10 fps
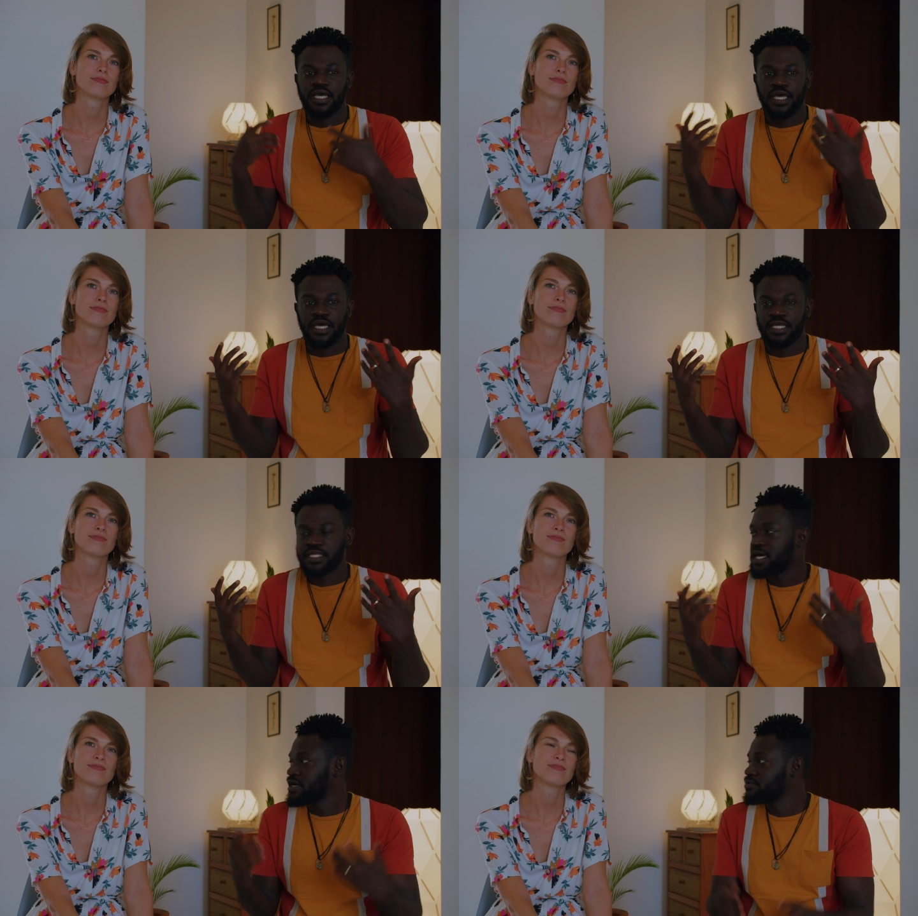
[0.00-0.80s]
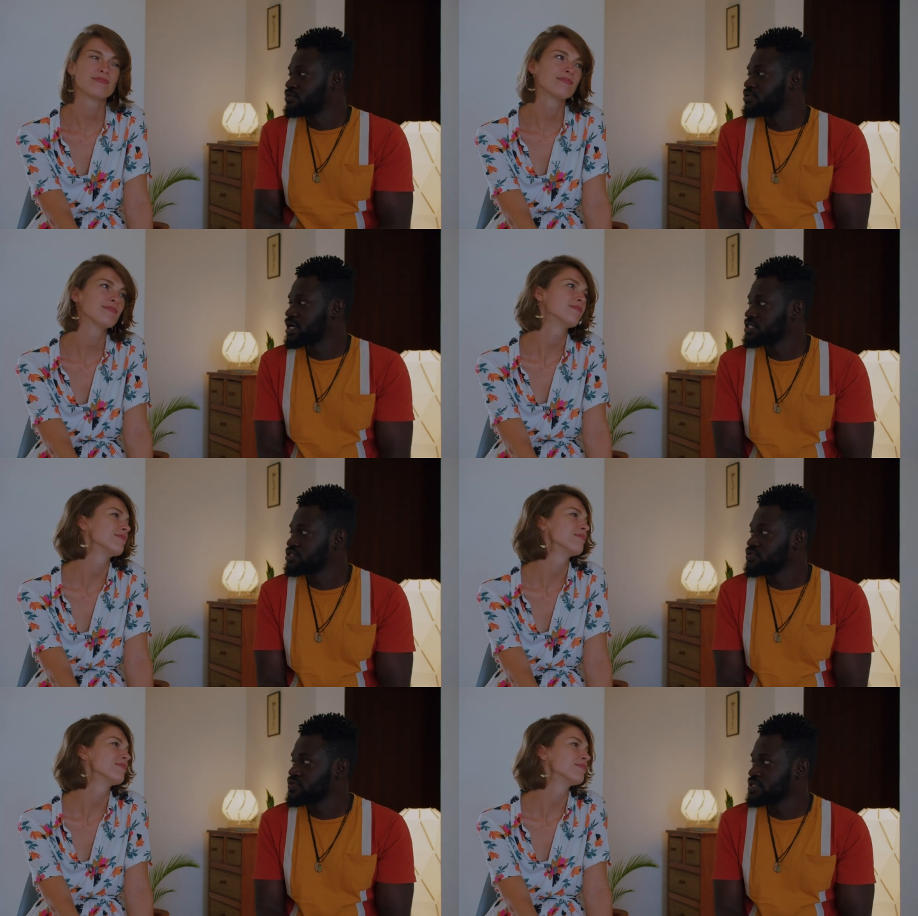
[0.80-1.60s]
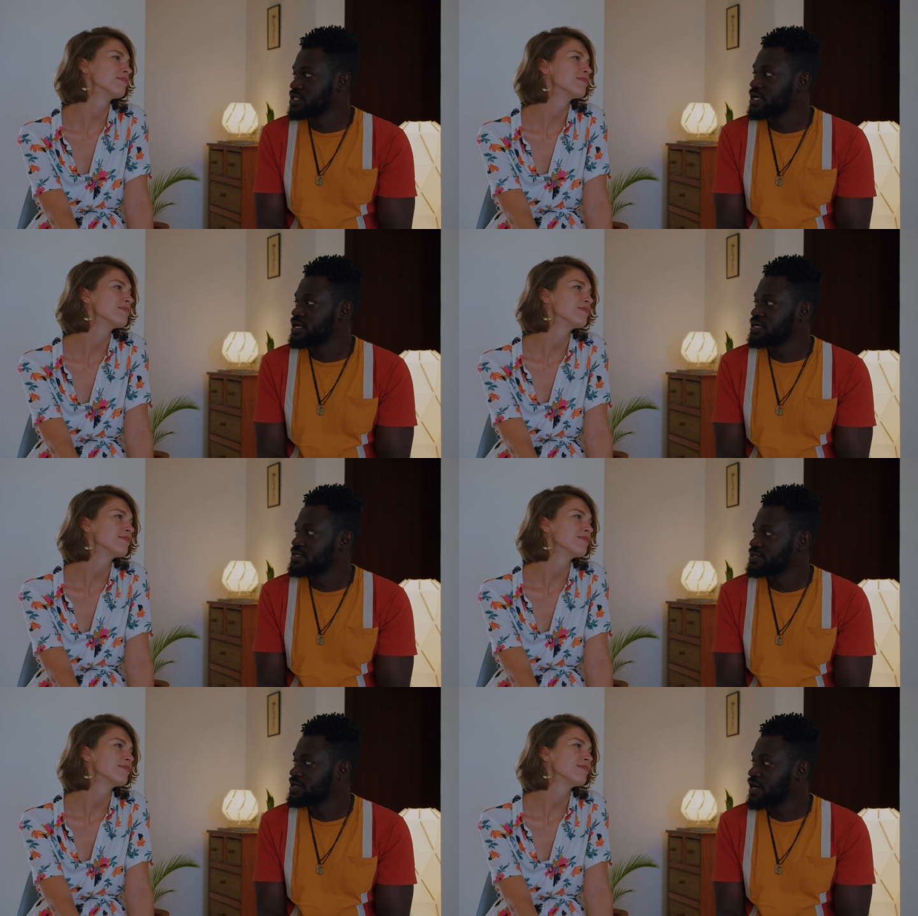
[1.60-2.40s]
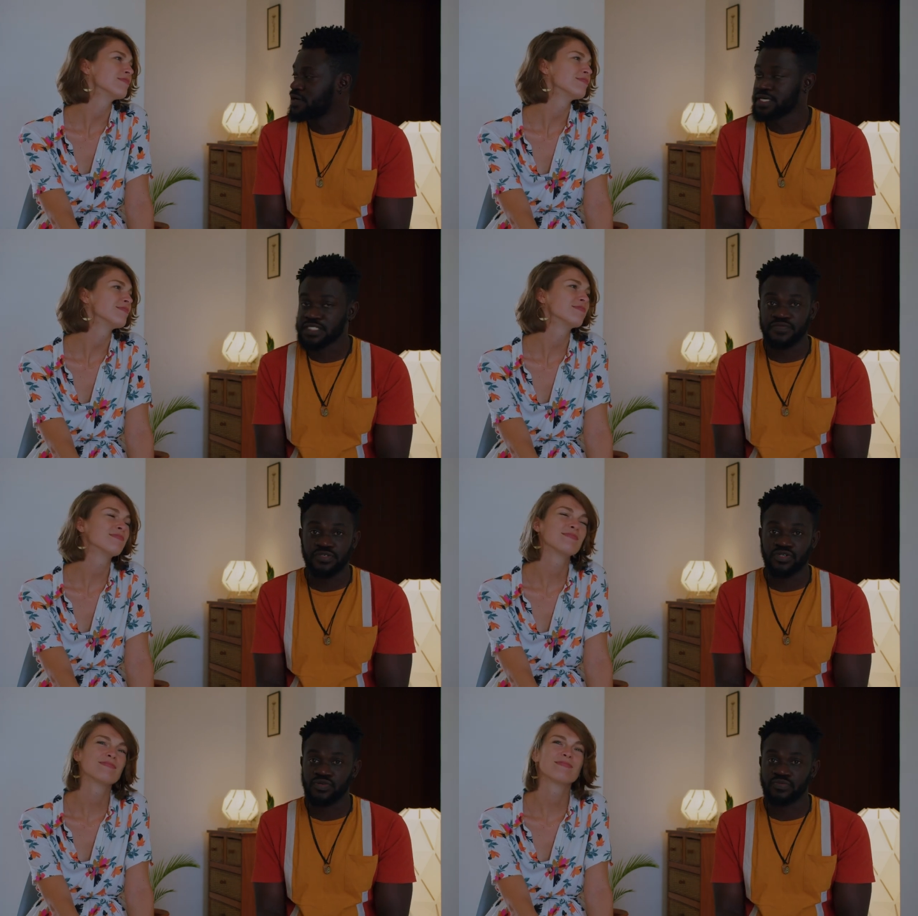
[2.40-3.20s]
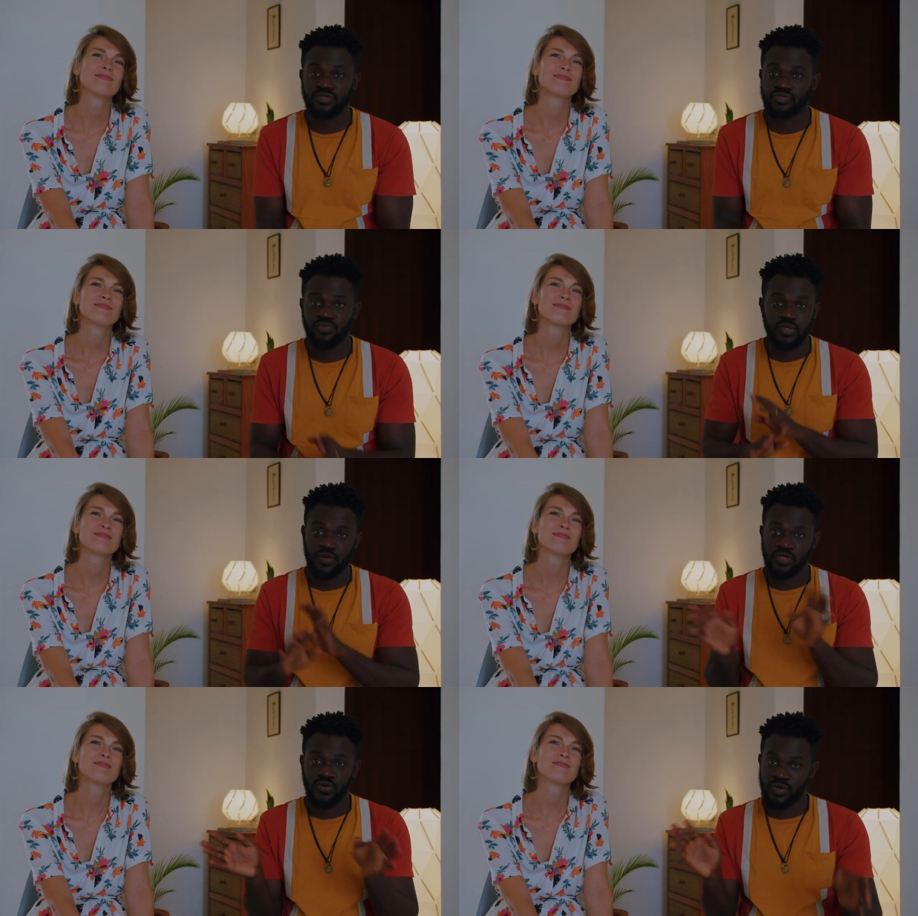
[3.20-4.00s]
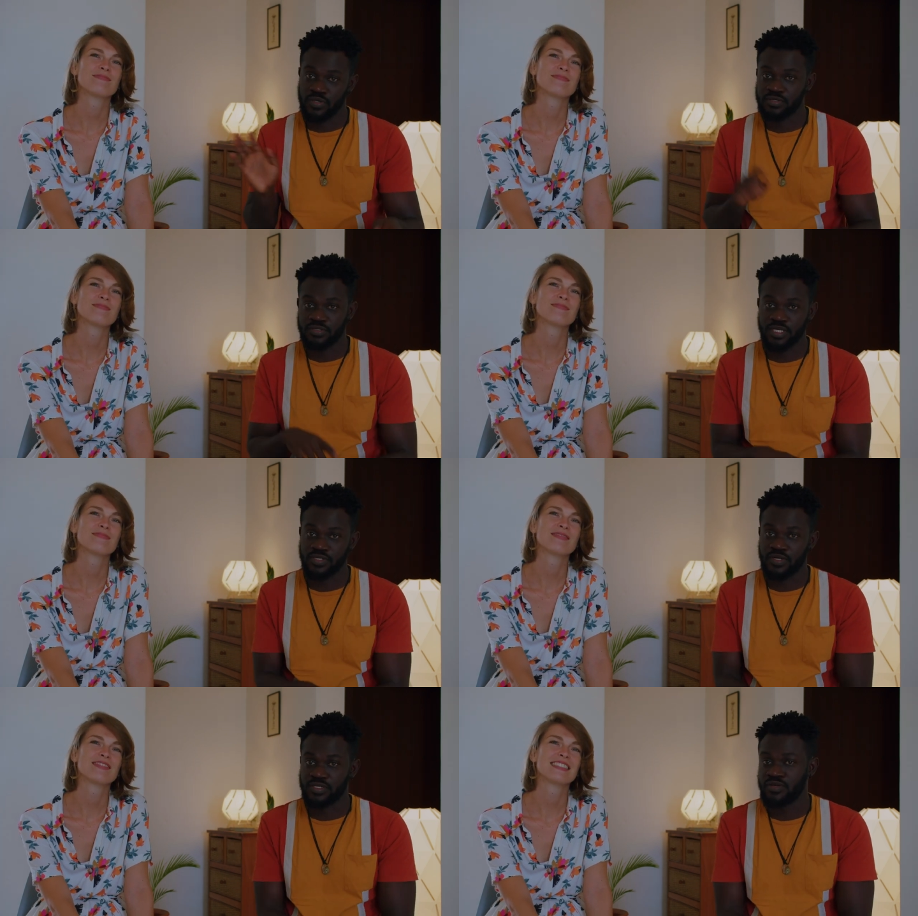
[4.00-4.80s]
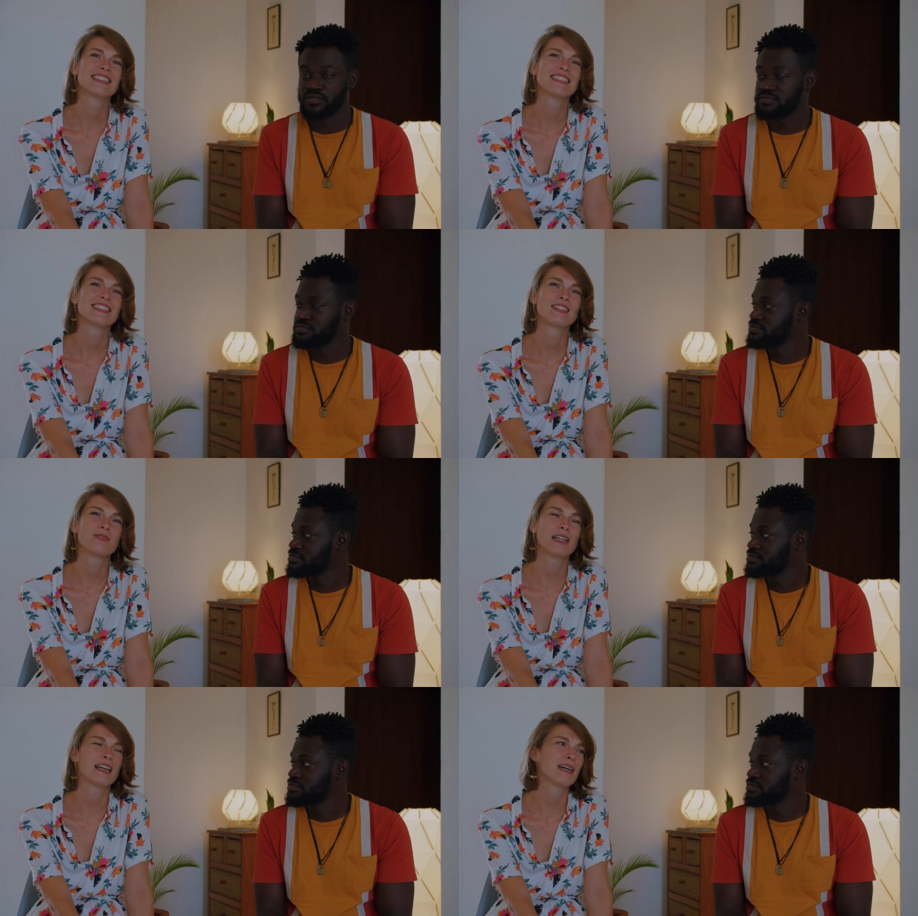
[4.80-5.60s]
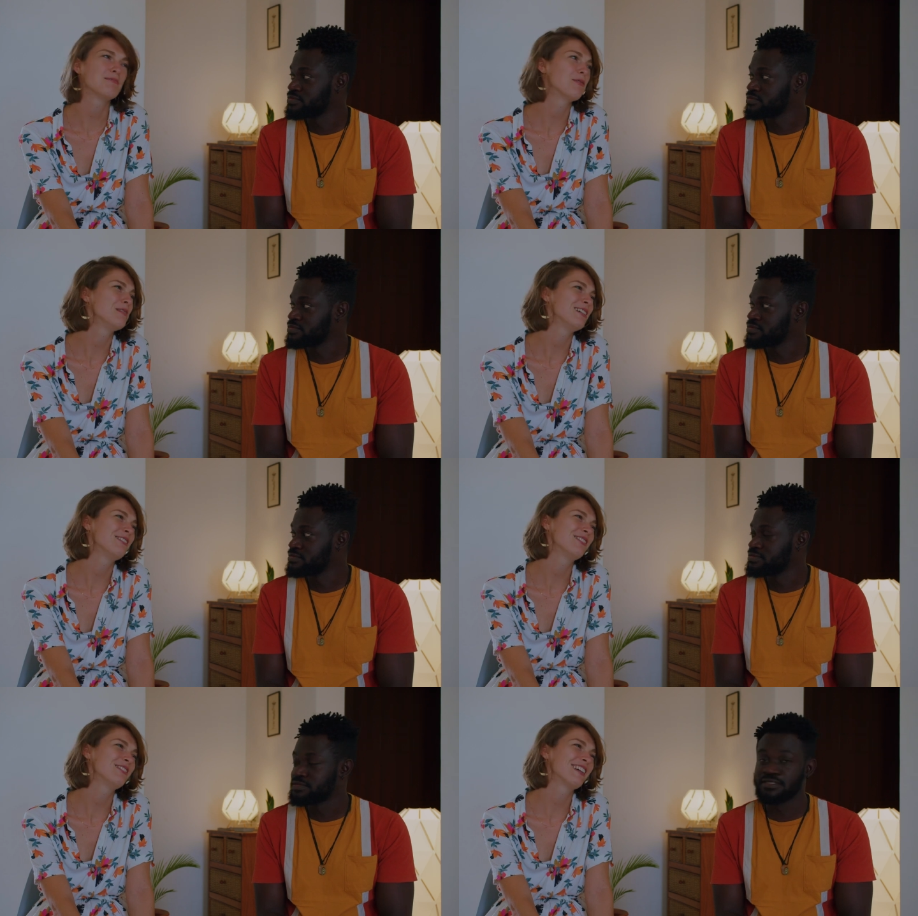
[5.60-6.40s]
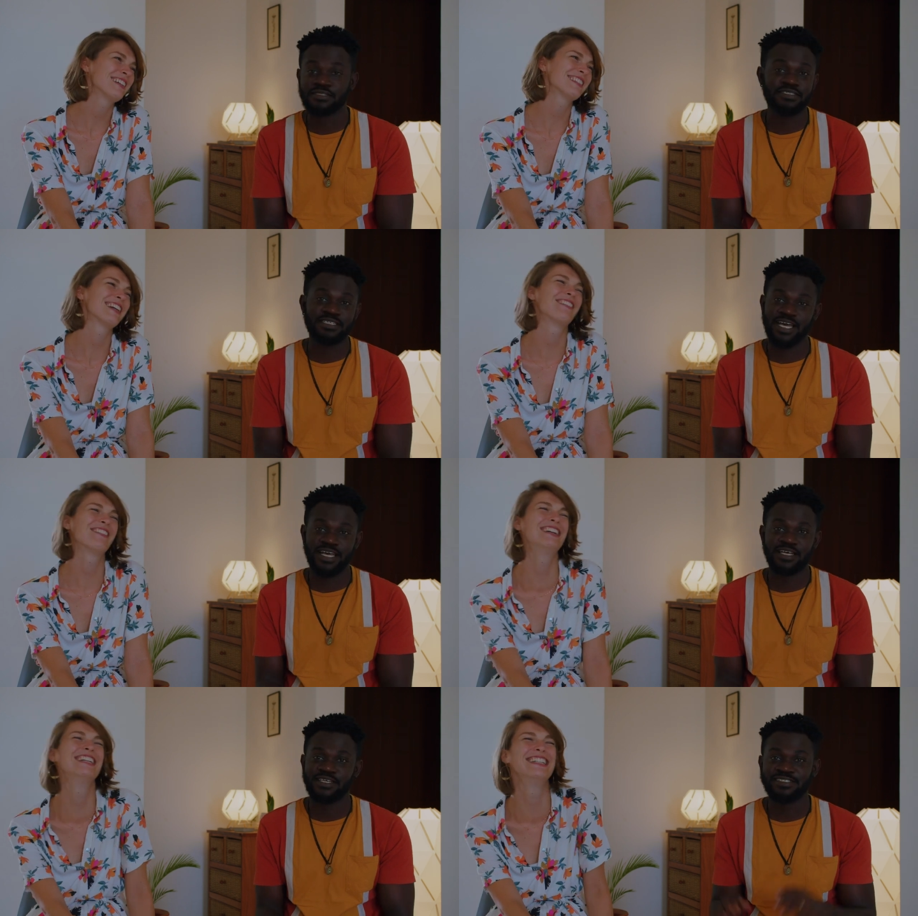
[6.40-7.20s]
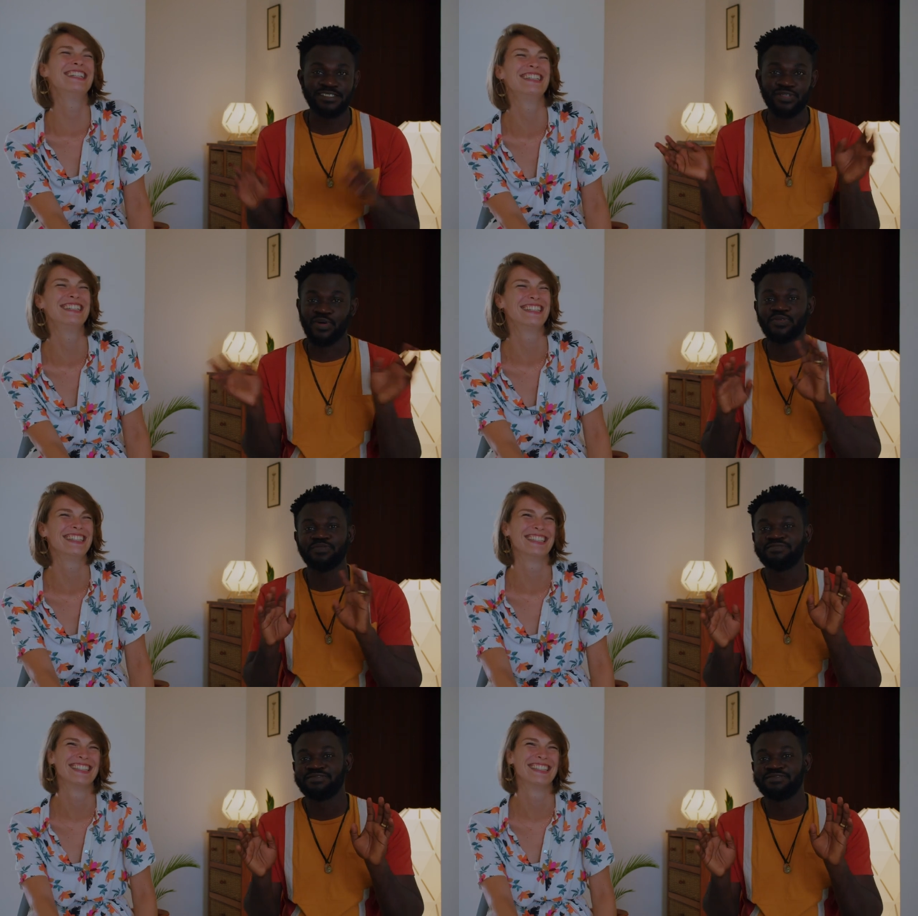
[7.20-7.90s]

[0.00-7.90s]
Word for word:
Speaker 1: And yeah, we'll catch you in uh, our next video. We, we don't want to go on
Speaker 2: we can, but we don't do that now. Yeah. So,